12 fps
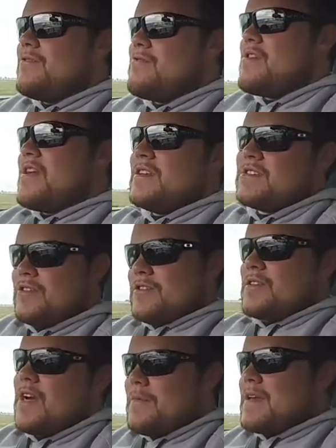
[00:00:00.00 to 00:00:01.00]
really
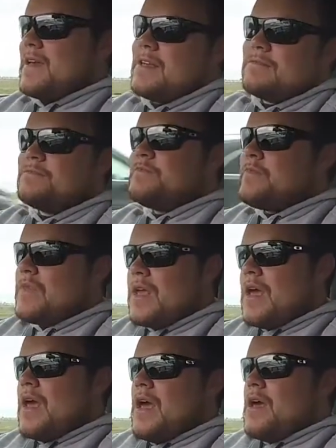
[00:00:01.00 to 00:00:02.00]
starts coming
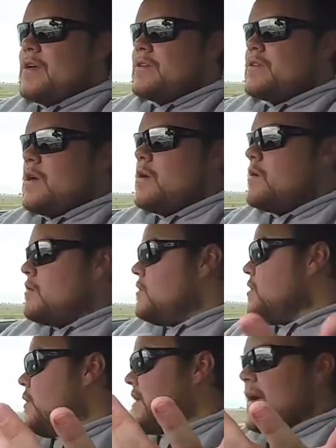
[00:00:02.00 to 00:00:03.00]
in. So,
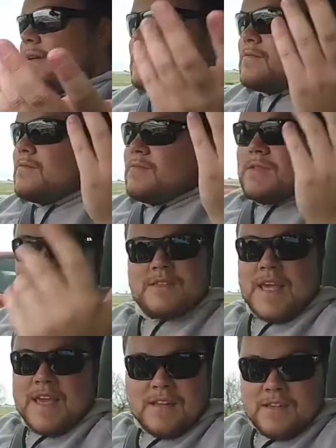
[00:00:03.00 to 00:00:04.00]
you know what, guys,
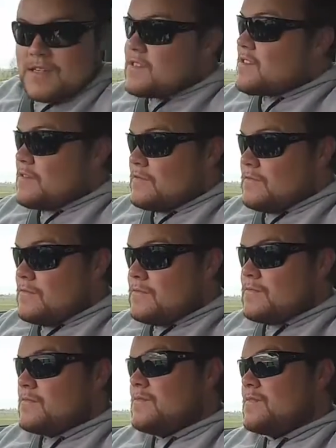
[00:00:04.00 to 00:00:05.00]
take a
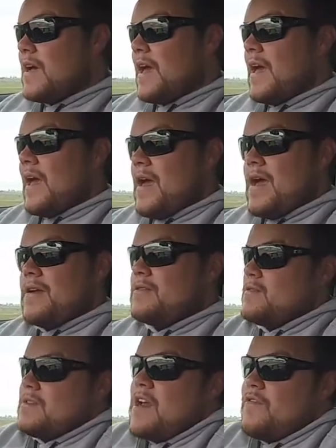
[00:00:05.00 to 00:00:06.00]
listen and
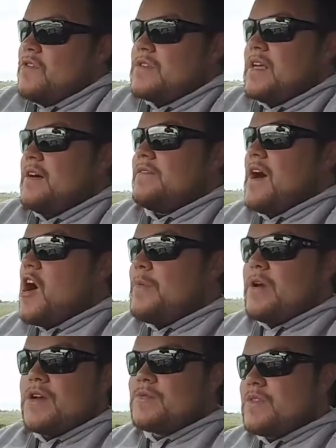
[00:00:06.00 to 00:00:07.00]
decide for yourself. I'll
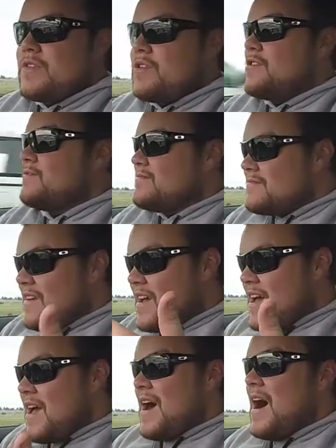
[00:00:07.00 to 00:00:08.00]
be honest with you,
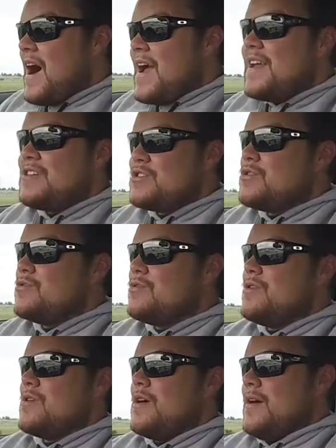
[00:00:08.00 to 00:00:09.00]
I
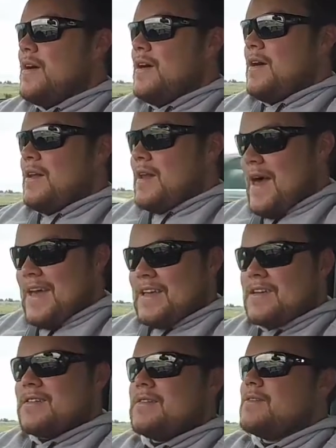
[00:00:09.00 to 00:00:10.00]
do
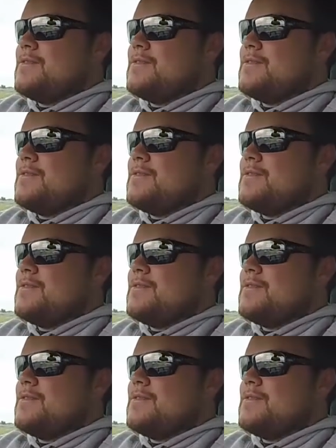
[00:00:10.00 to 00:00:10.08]
like it.